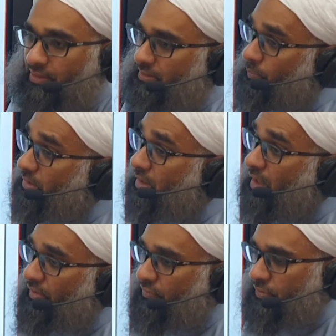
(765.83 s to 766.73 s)
the word
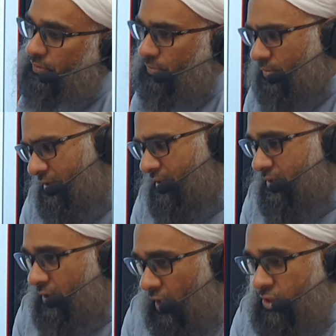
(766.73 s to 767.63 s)
car refers to
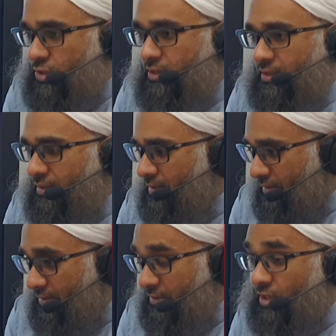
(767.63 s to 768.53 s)
the engine,
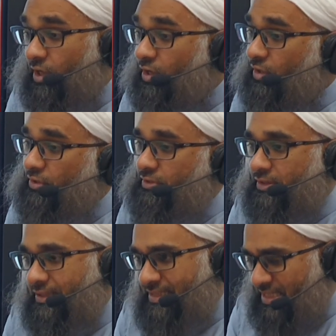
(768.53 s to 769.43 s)
the car,
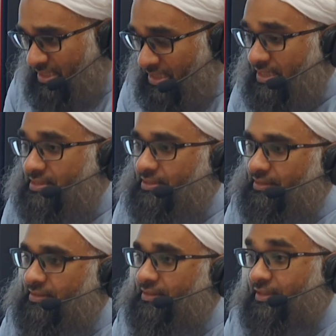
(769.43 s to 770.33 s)
the seat,
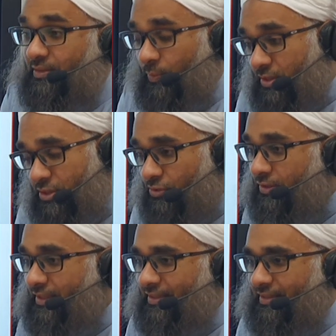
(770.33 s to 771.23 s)
the
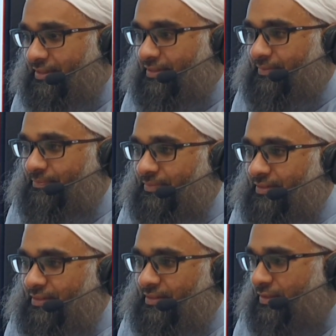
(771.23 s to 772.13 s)
windscreen.
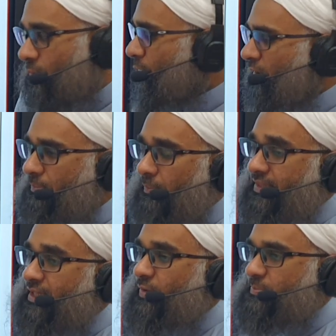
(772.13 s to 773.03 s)
The only thing you probably
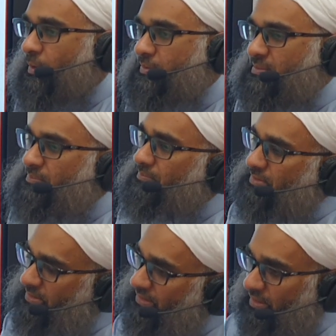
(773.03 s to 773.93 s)
take out is probably some
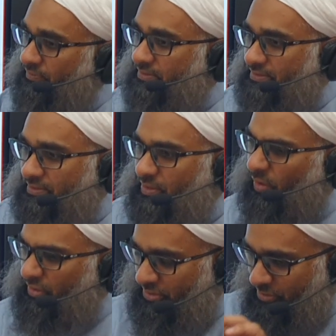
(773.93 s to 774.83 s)
seat covers or